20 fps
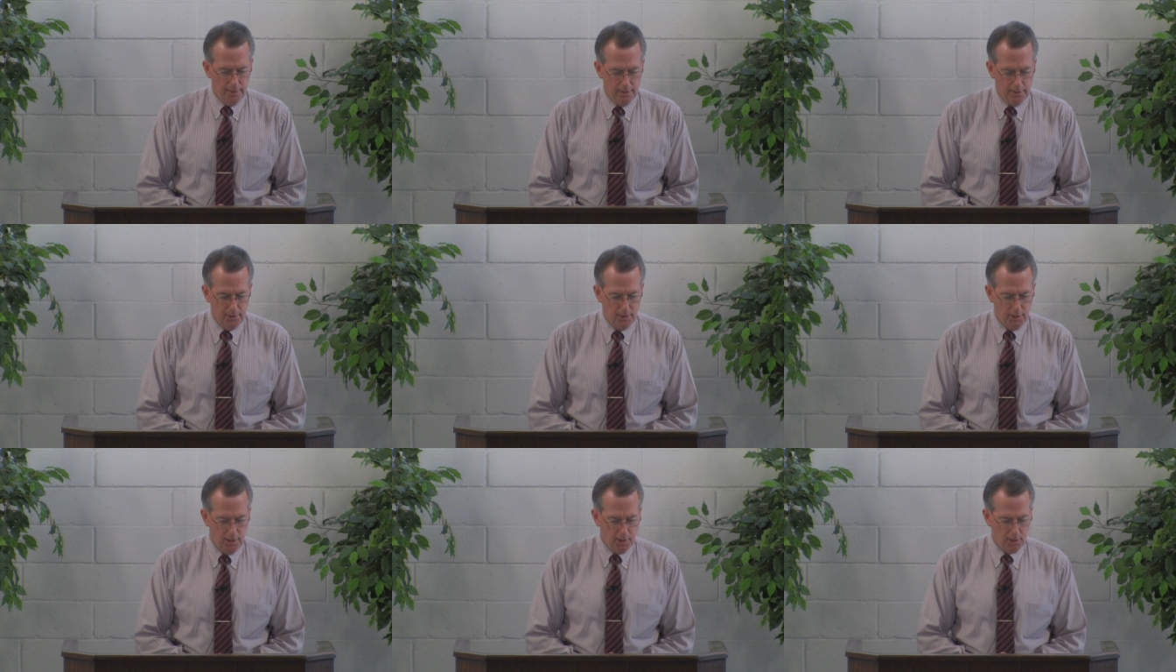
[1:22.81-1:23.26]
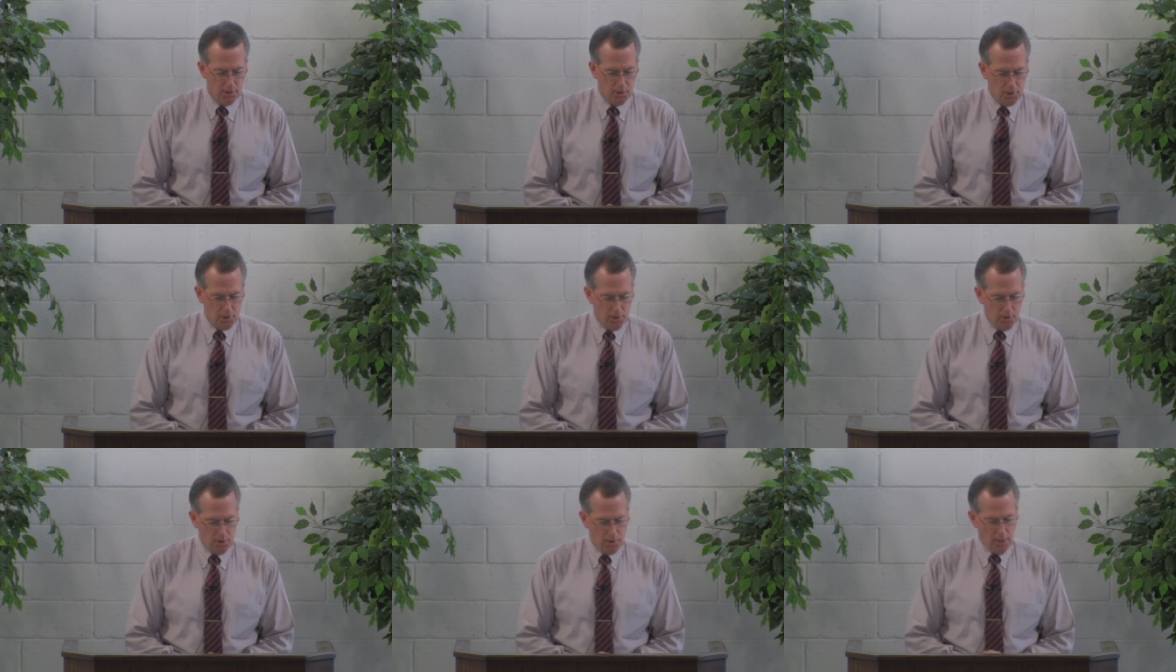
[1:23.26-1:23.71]
And
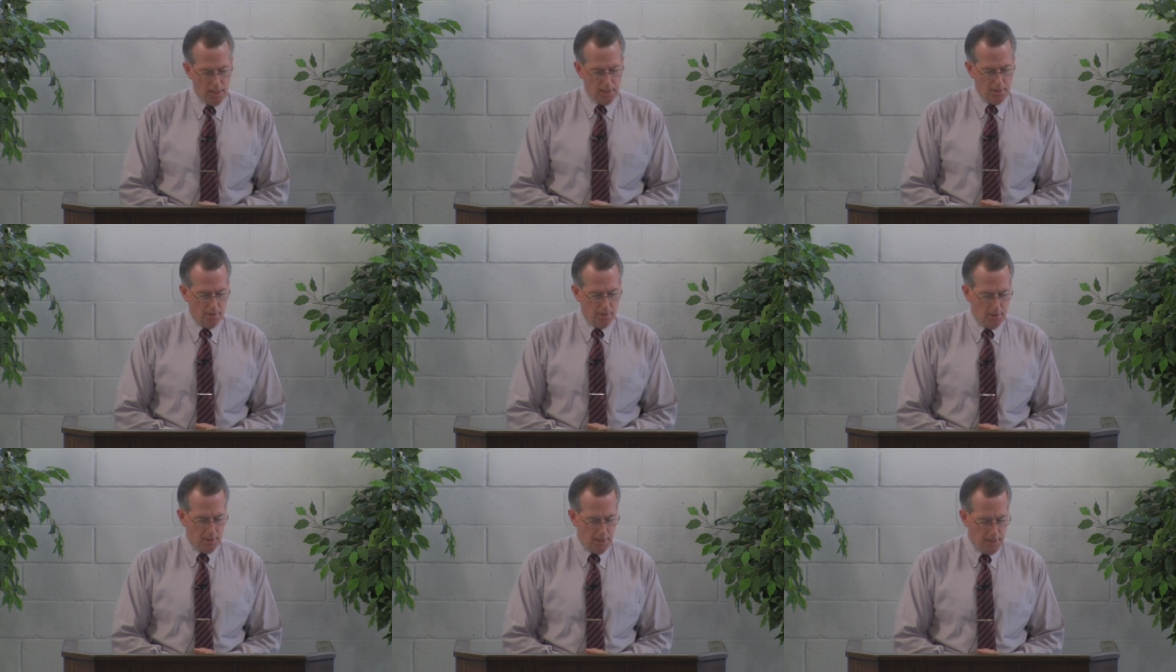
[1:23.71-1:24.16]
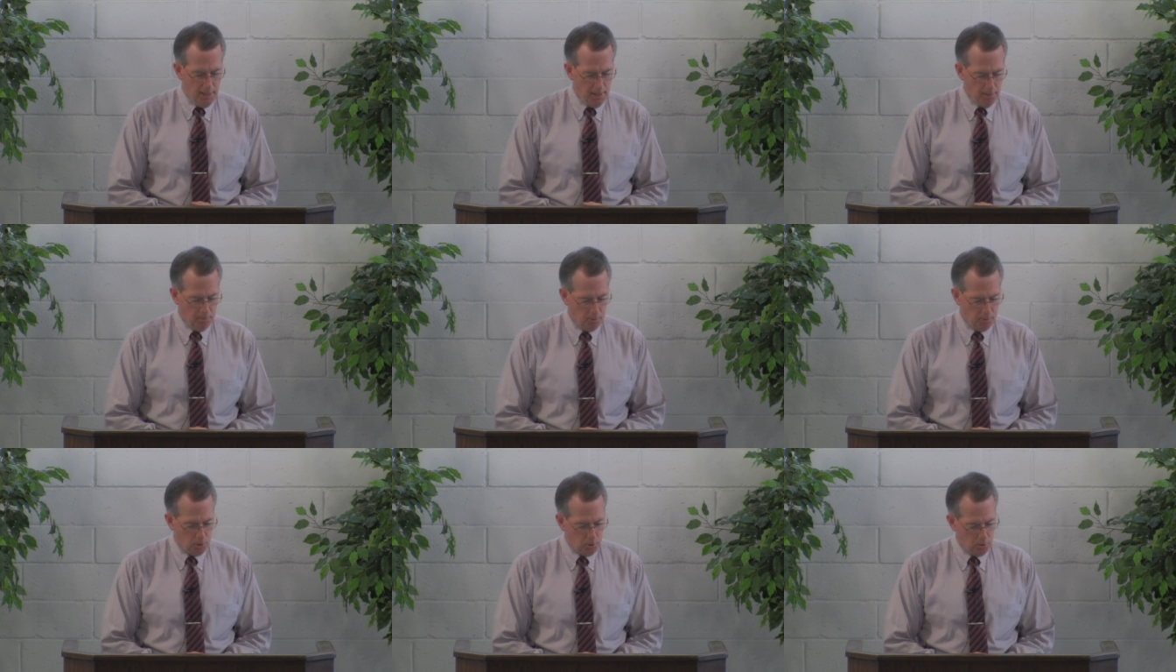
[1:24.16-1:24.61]
Jesus said to
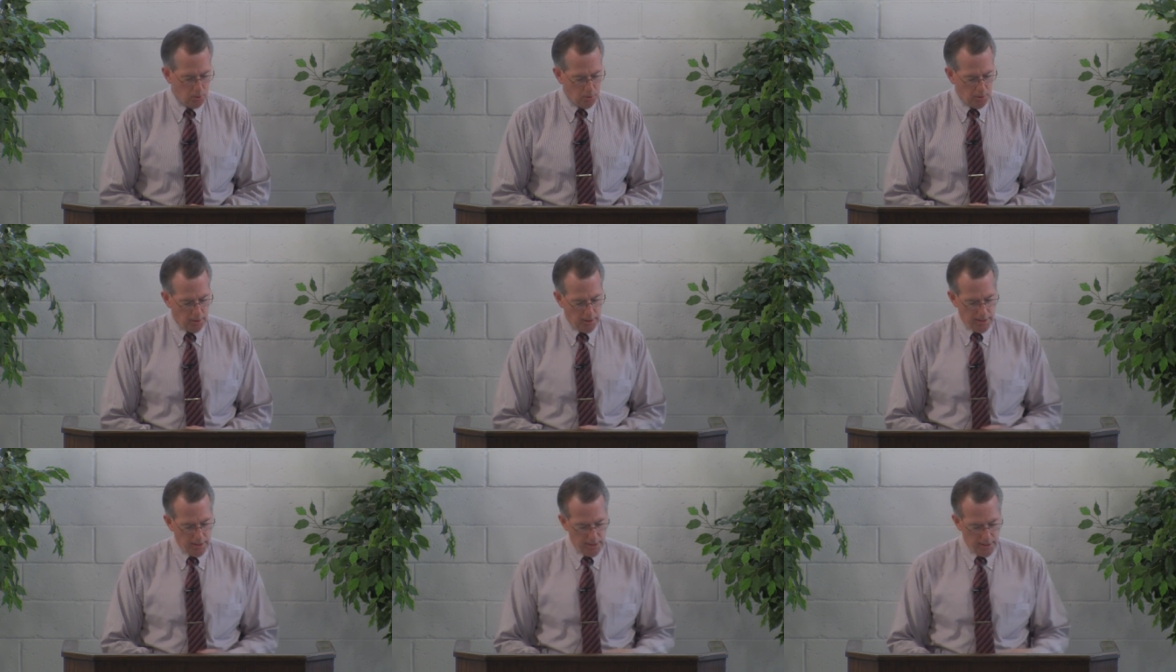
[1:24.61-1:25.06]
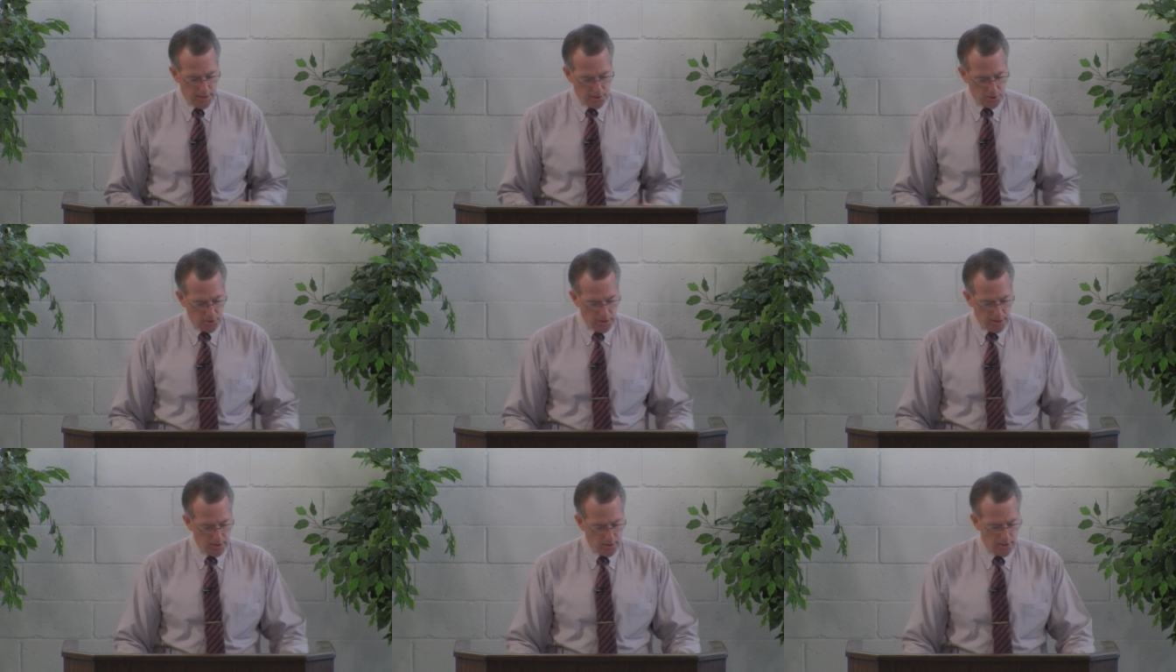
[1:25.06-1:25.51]
him, "Truly I
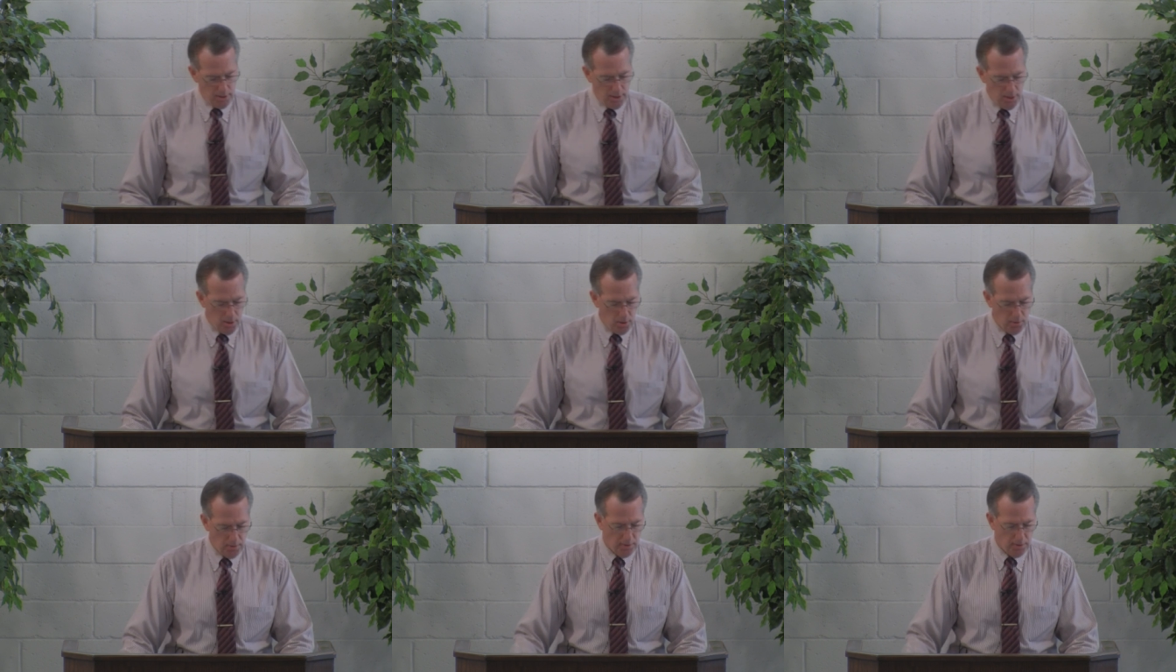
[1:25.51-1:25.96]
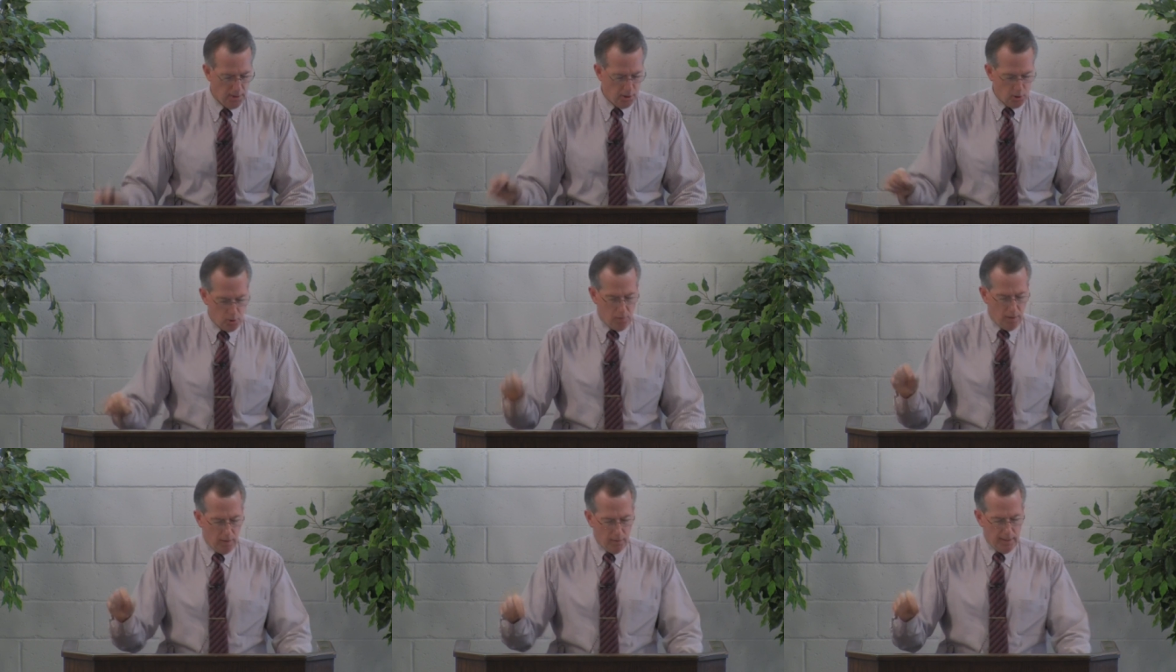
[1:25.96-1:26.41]
say to you that
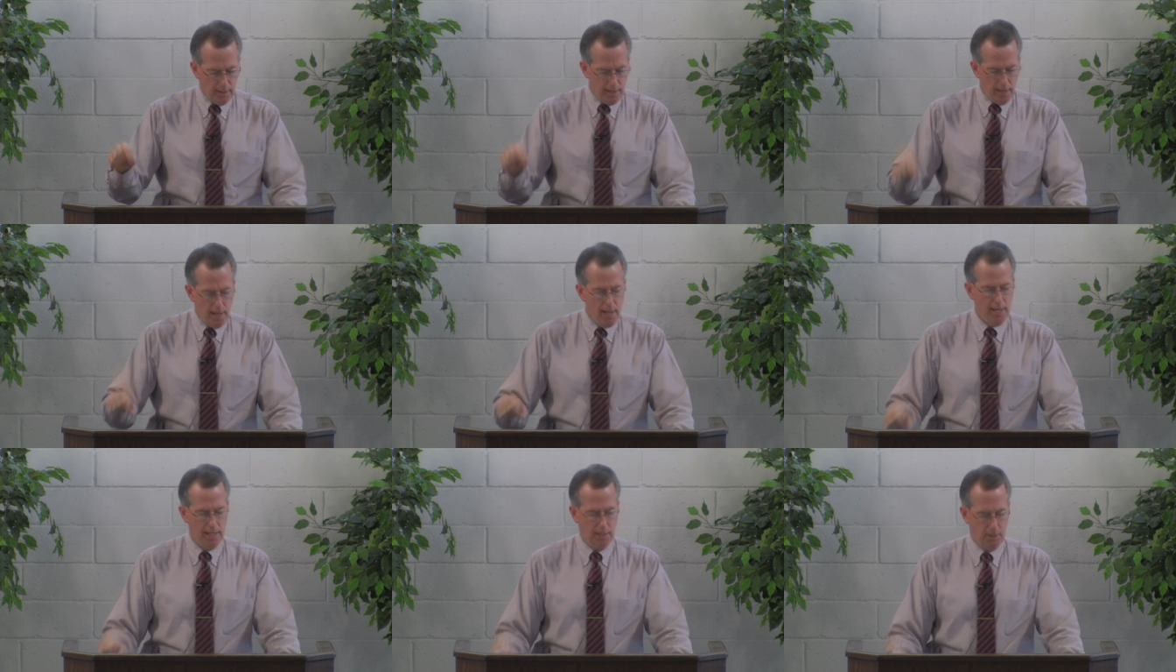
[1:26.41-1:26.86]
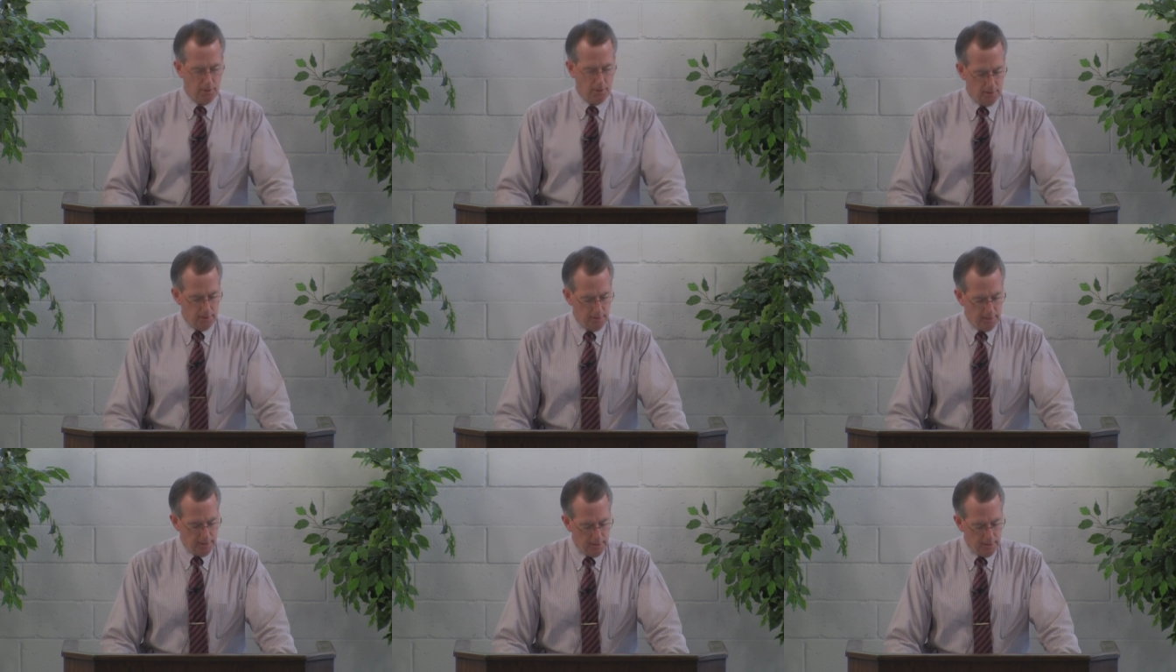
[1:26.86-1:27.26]
this very night,